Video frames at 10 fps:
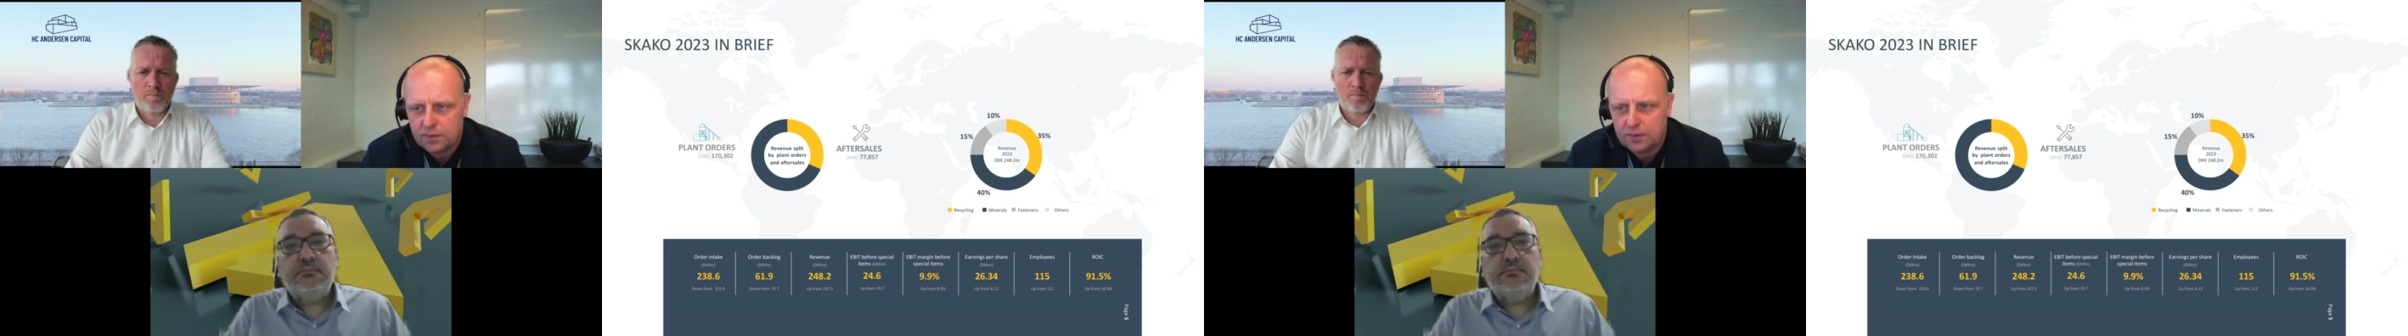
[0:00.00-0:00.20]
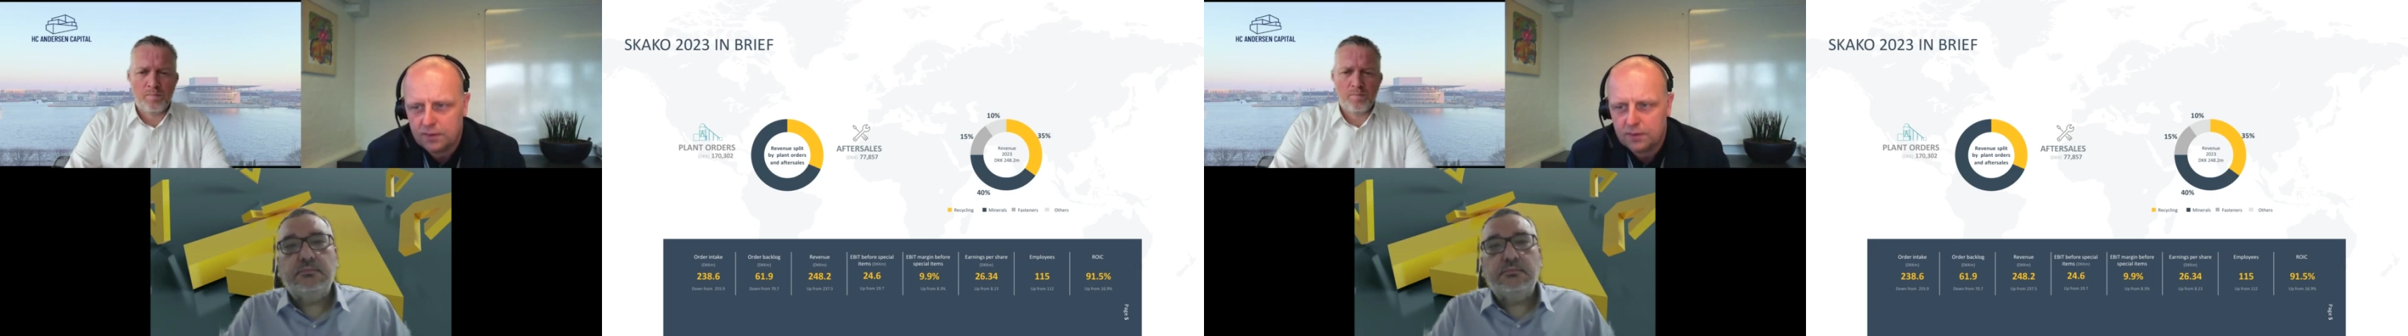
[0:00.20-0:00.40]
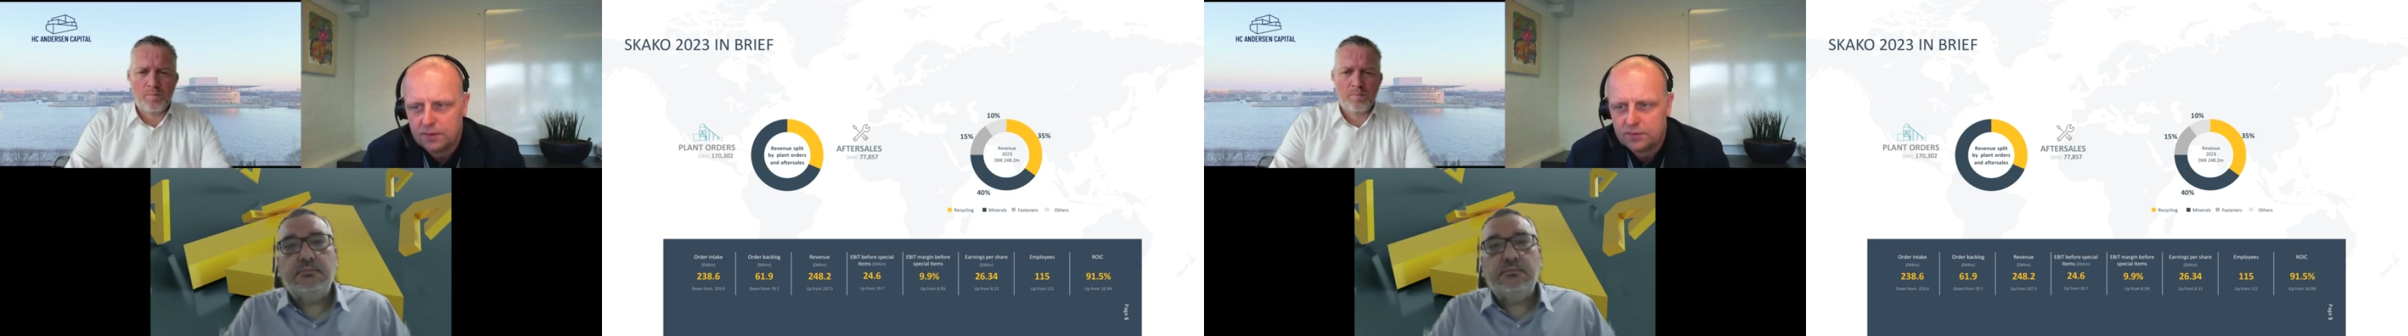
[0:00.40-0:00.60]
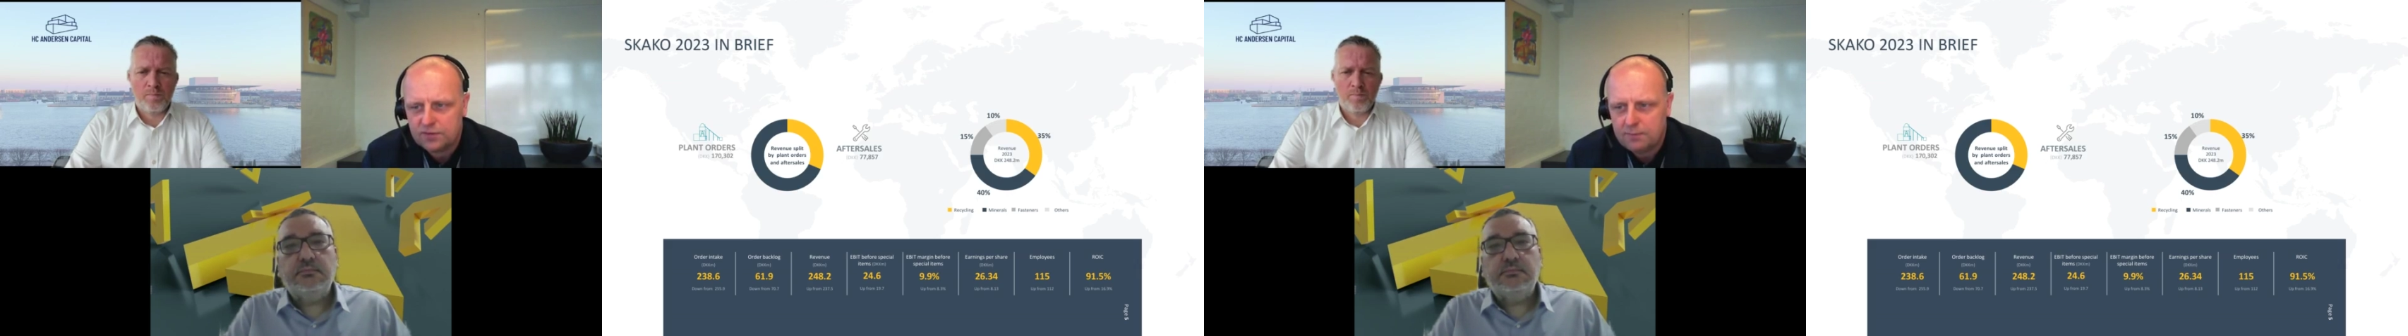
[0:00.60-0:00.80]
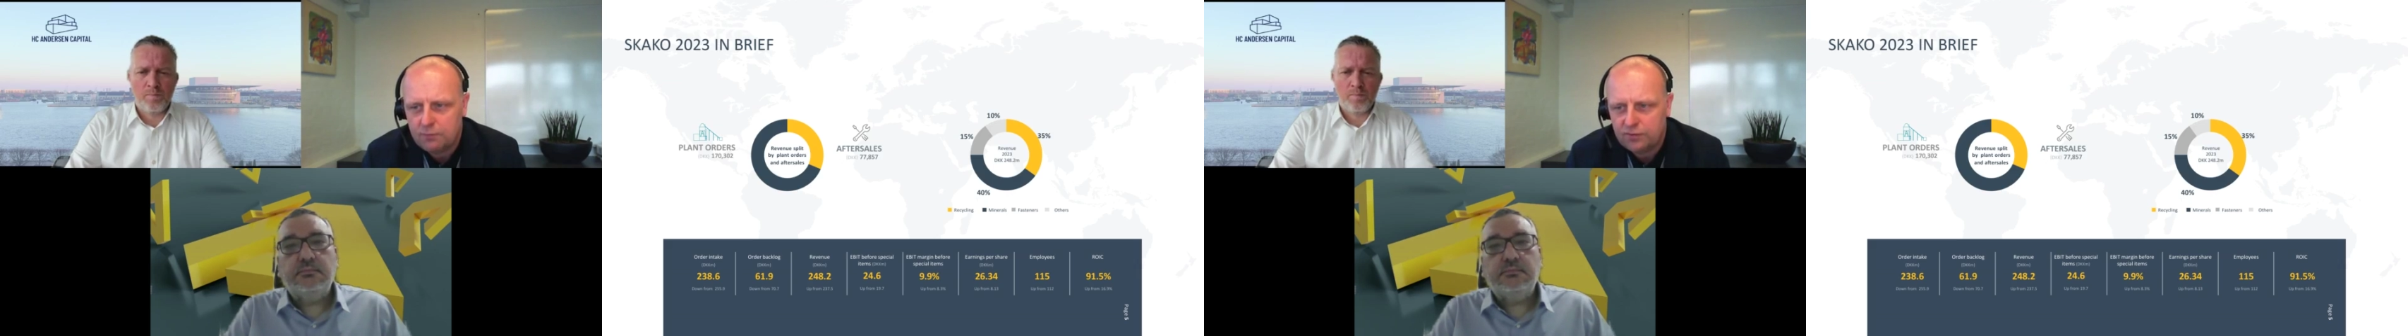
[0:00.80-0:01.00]

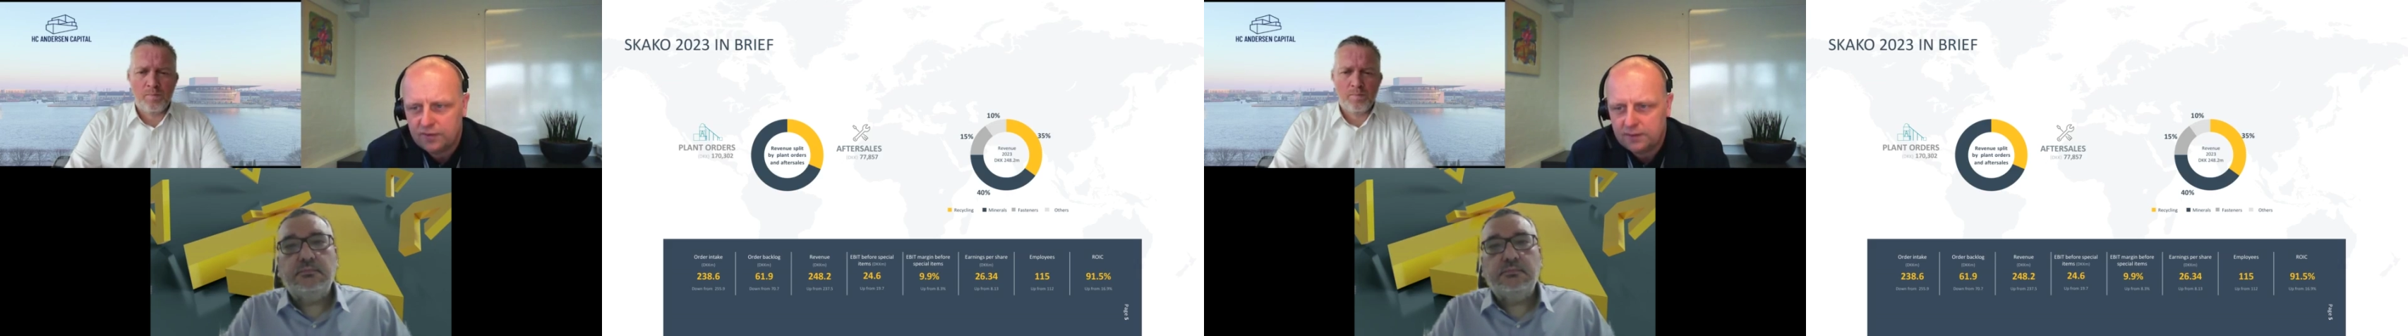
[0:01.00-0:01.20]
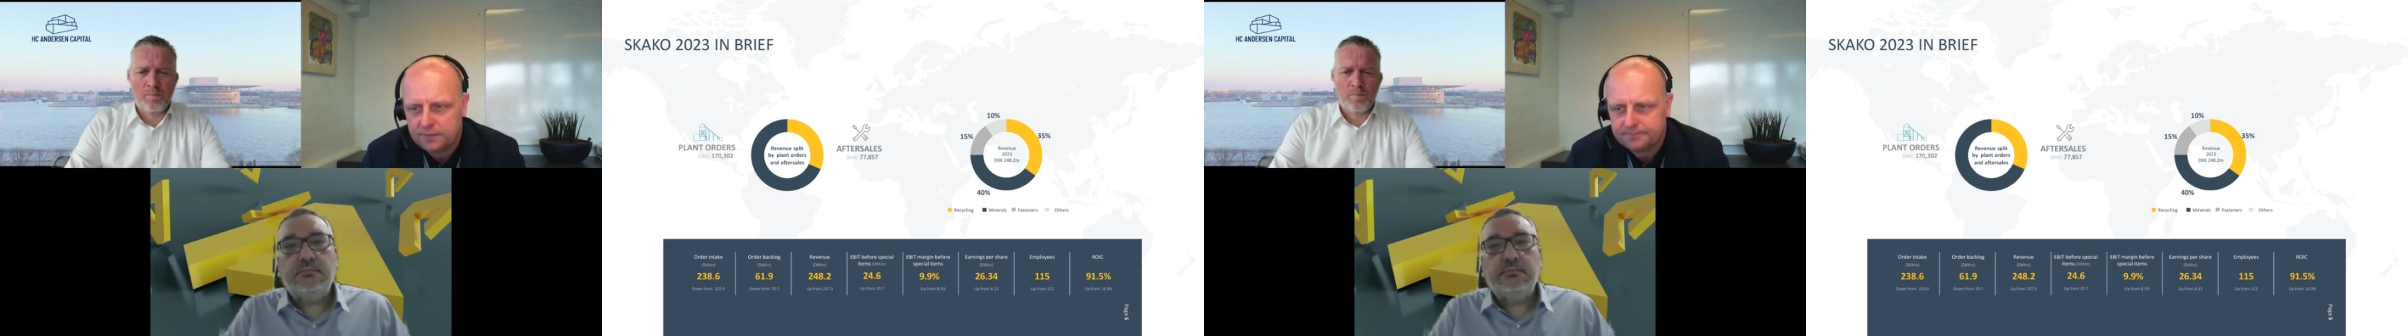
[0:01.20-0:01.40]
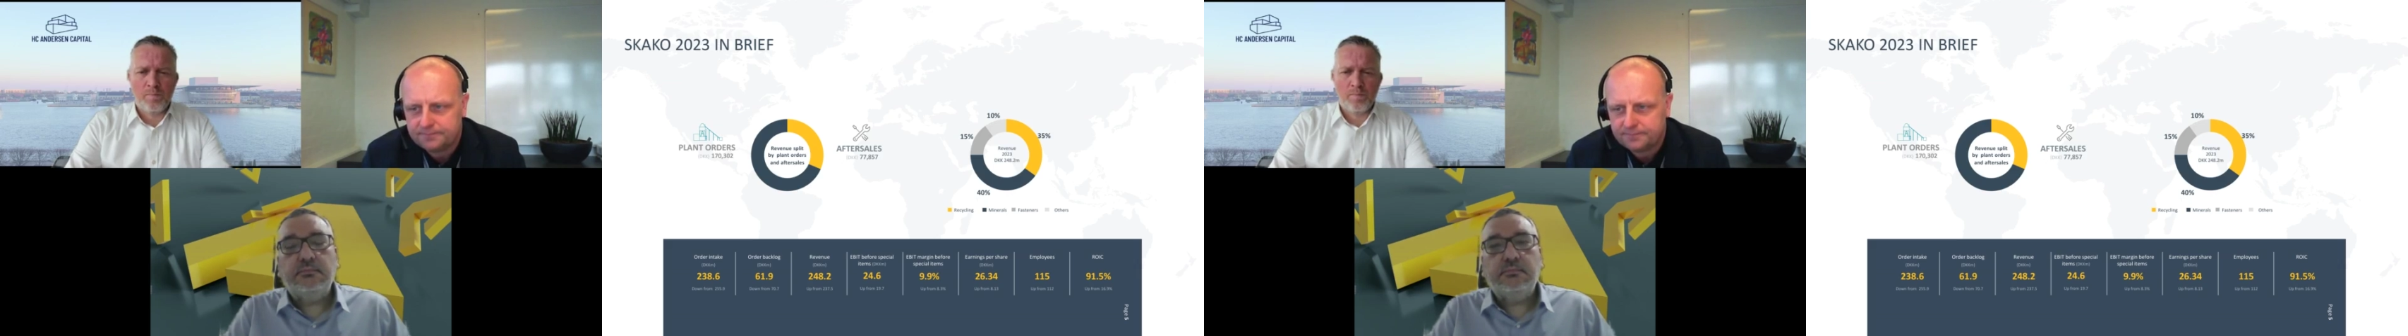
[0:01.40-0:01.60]
10%,